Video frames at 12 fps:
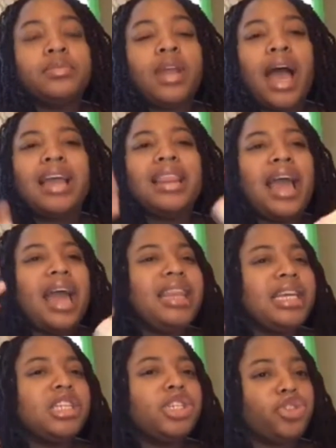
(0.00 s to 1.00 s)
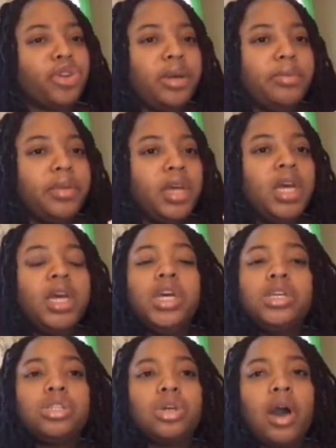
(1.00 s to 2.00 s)
I like I like to stream.
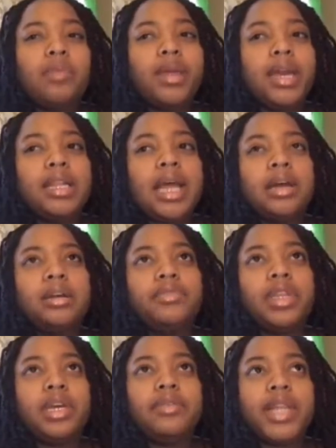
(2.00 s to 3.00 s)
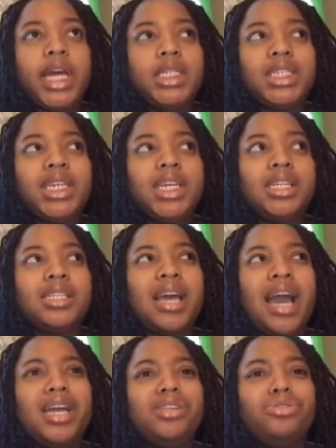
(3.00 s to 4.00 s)
So I play a lot of League of Legends.
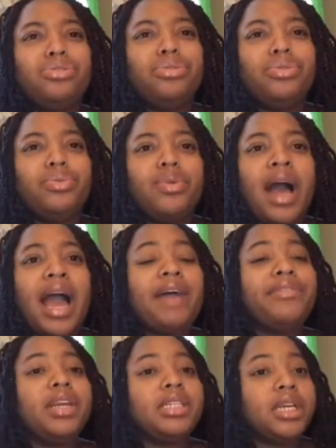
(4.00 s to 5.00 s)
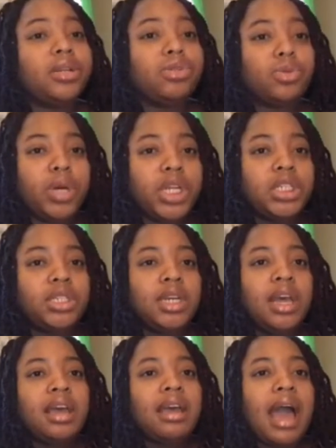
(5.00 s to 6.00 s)
I do I have a Nintendo Switch.
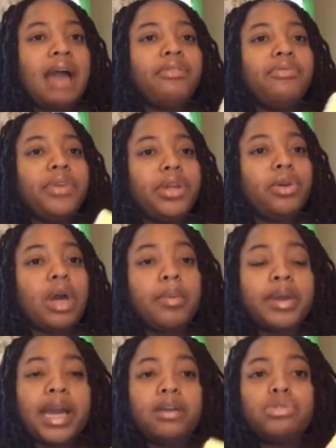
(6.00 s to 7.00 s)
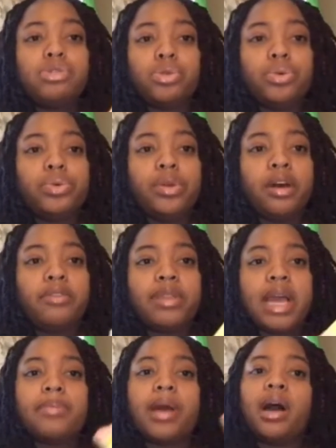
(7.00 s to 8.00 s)
I have a video coming out soon of
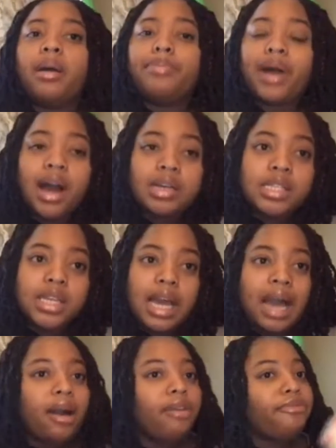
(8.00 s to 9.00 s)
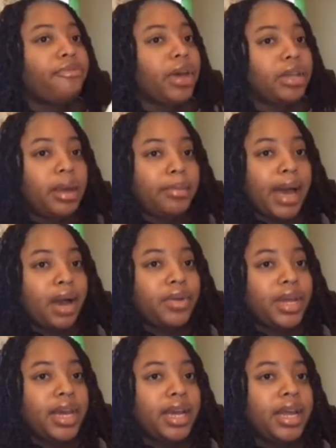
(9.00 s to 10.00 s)
like my unboxing, how I felt about
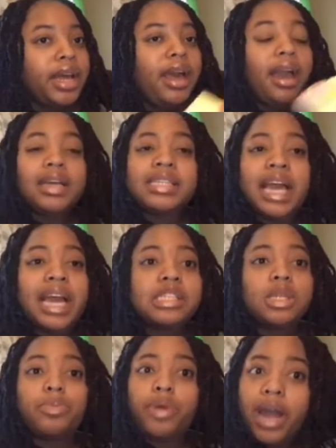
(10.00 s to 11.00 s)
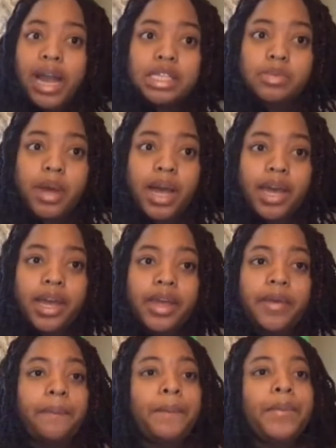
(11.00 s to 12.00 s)
it, because I got surprised by it.